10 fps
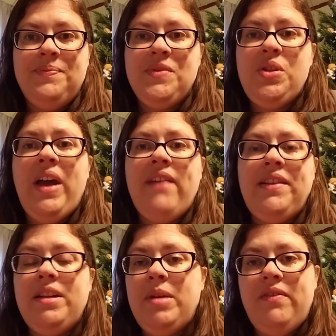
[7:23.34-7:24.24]
So I have a
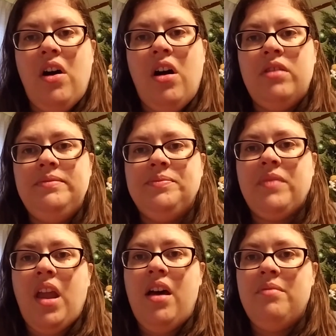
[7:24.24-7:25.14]
little bit of haul,
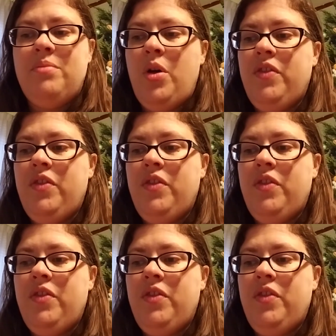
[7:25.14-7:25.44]
both